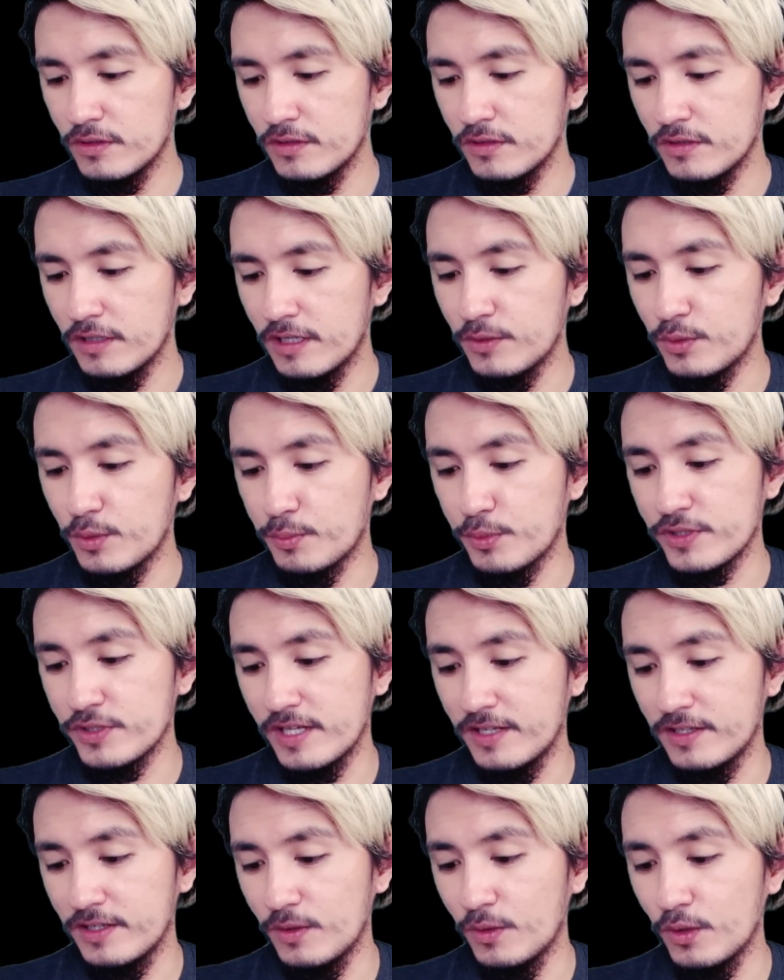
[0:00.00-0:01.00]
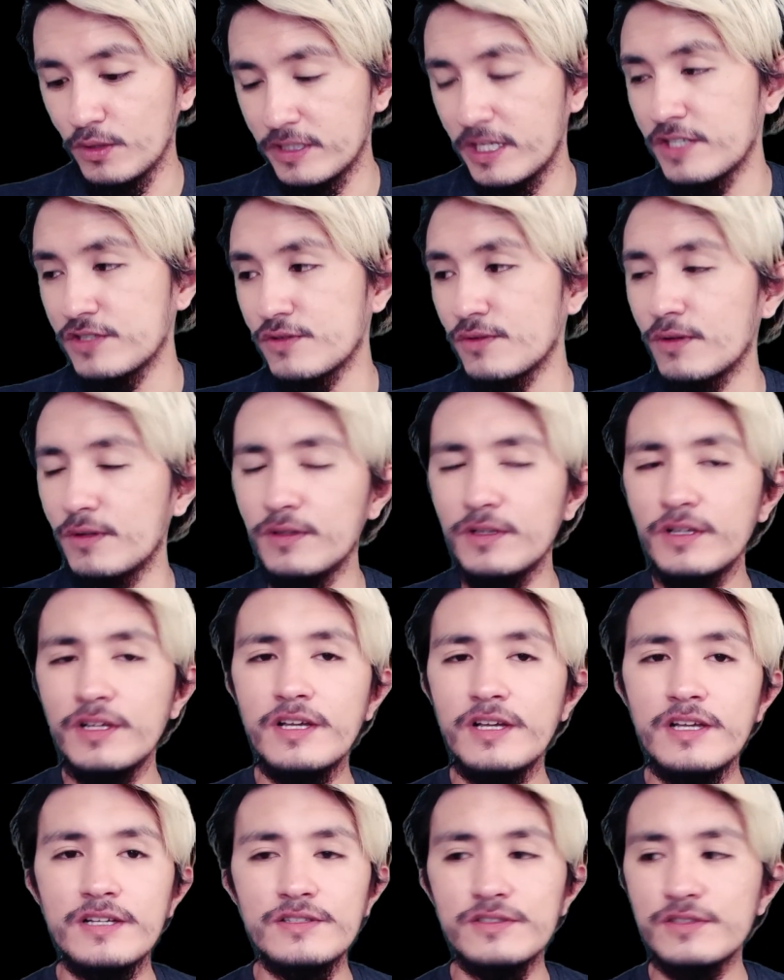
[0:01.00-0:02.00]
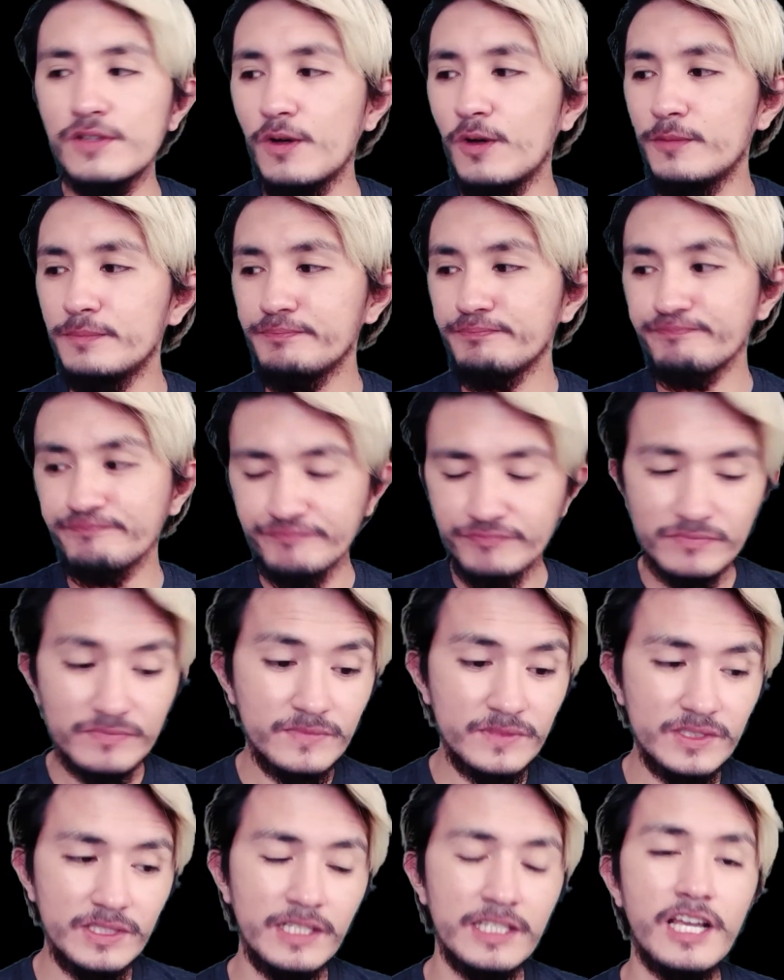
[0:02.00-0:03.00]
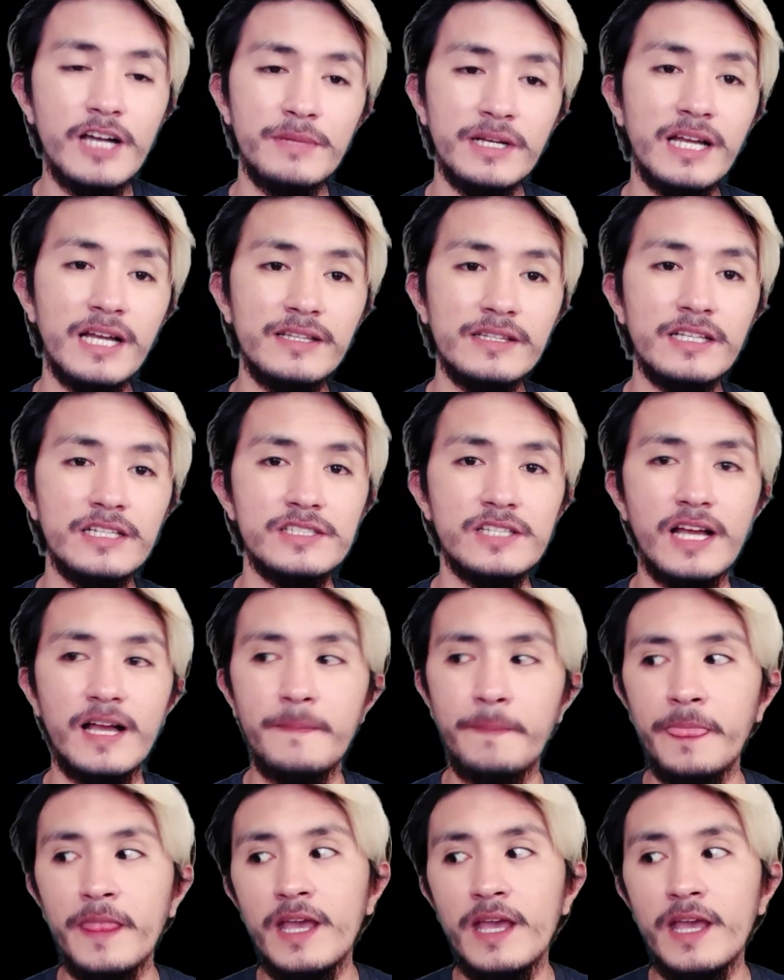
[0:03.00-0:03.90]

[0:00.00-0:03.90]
100% all natural. So yeah, maganda siya.